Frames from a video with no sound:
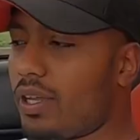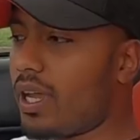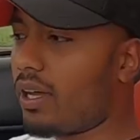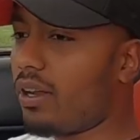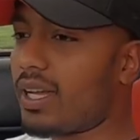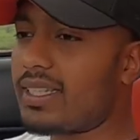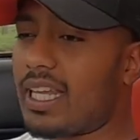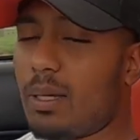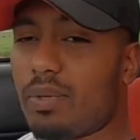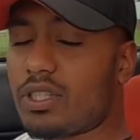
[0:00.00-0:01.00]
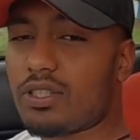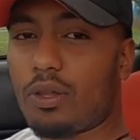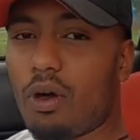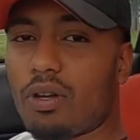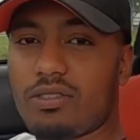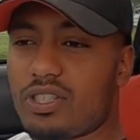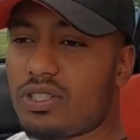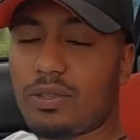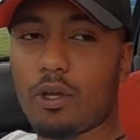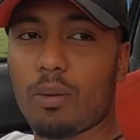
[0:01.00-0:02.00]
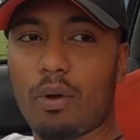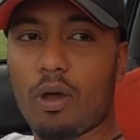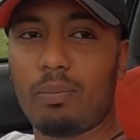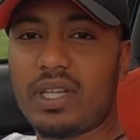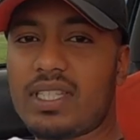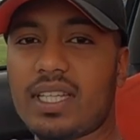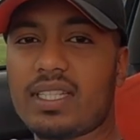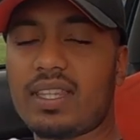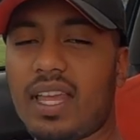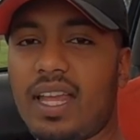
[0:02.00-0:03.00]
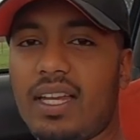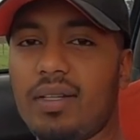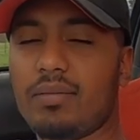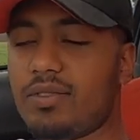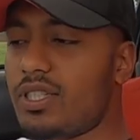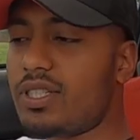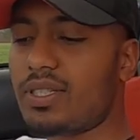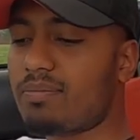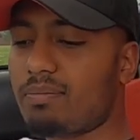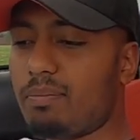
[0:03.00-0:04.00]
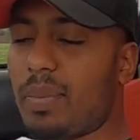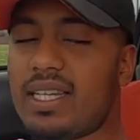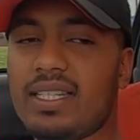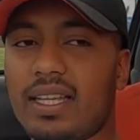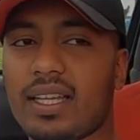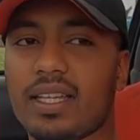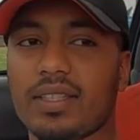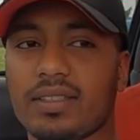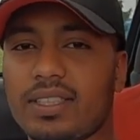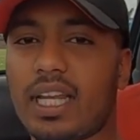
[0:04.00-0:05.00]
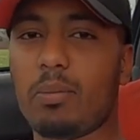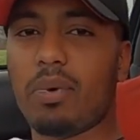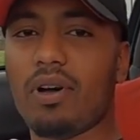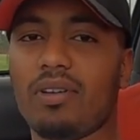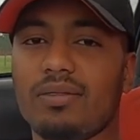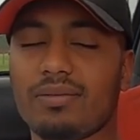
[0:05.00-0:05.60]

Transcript: yeah, I'd like to keep it stock, just turbo B16, just basic sleeper.